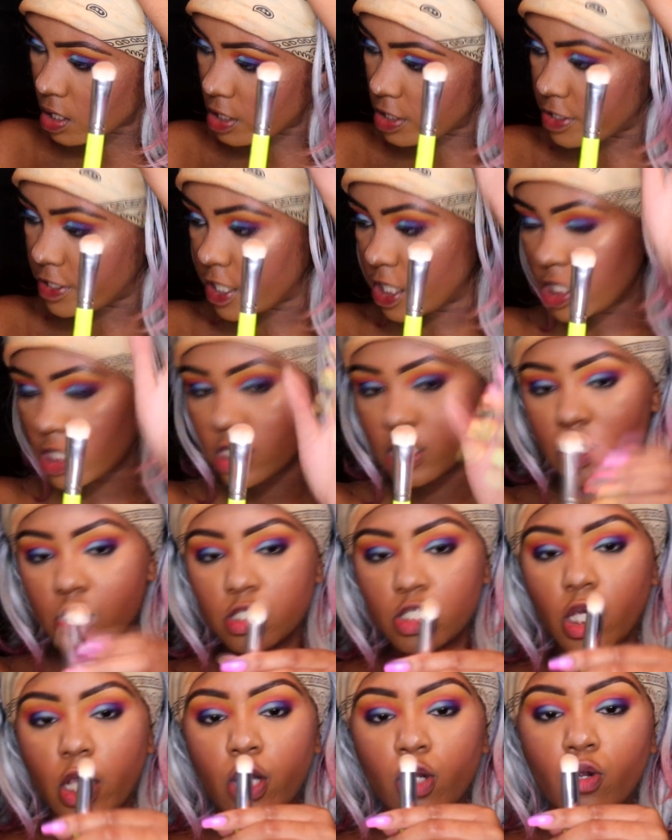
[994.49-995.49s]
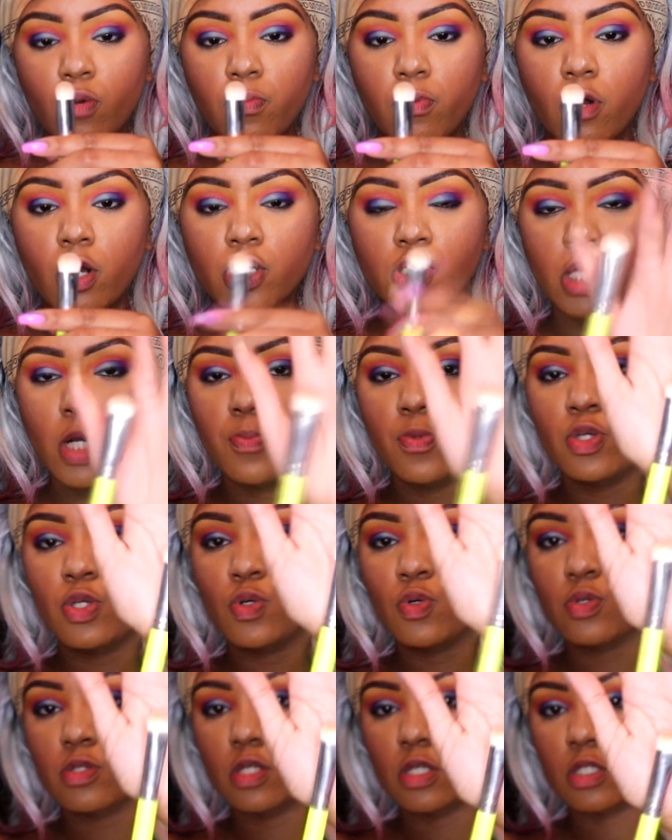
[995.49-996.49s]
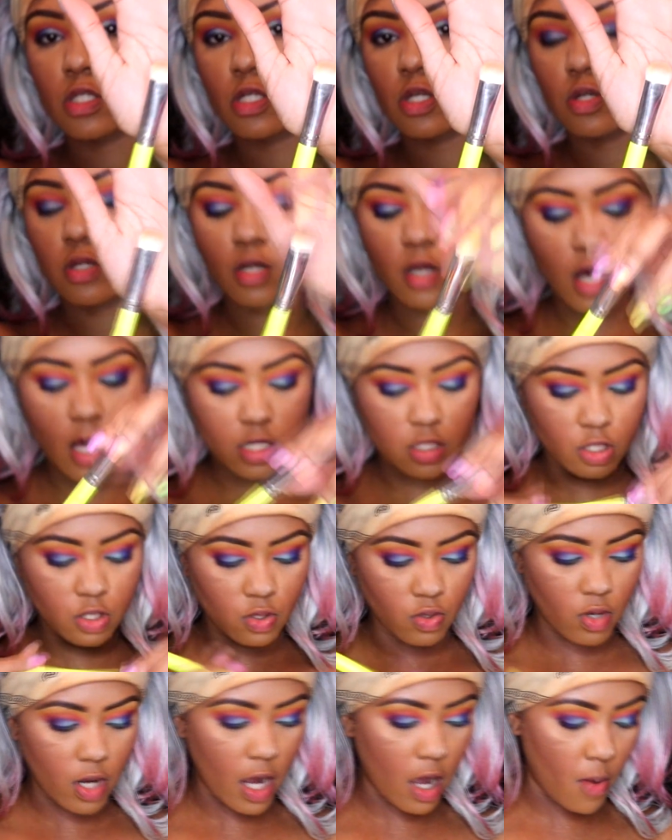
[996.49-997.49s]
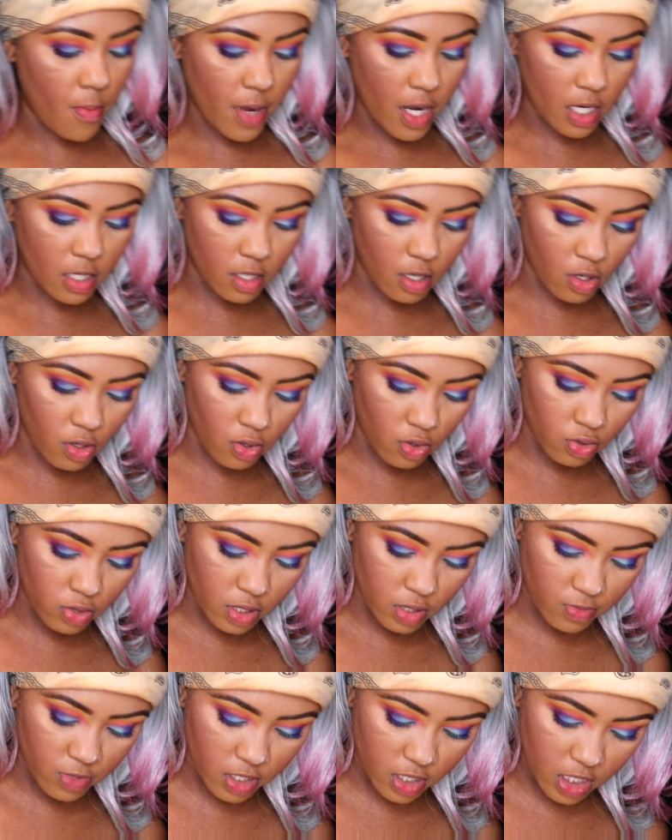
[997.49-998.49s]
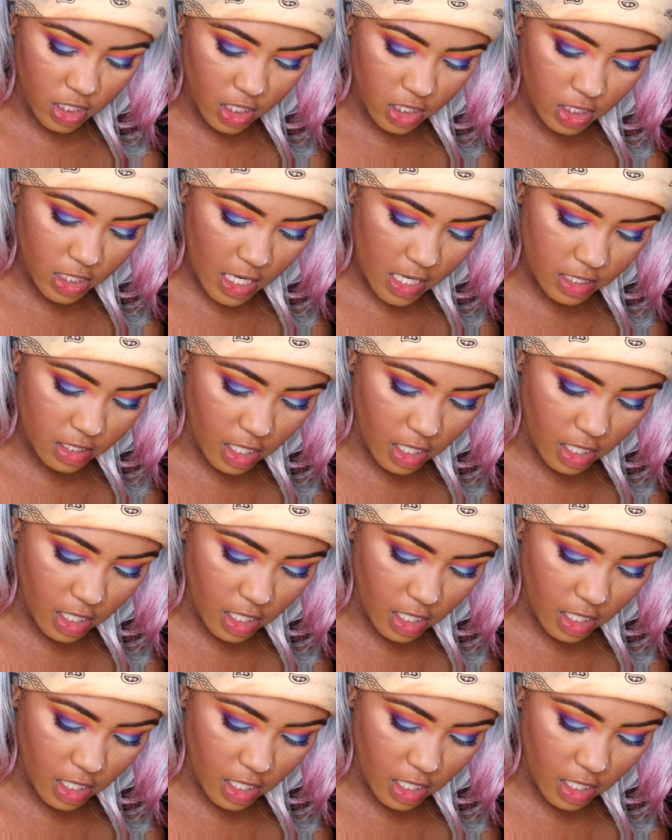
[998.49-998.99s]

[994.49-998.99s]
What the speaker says: dense shader brush. I'm going to use this here to contour out my nose. But see, this has,